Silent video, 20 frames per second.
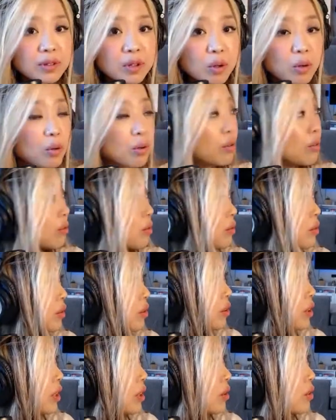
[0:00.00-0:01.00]
No,
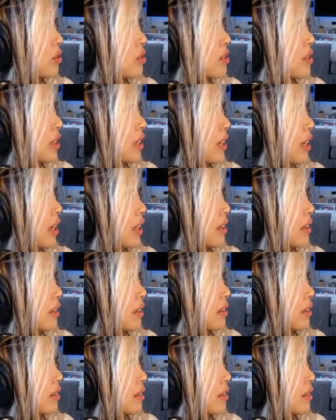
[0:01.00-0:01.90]
you cannot see it.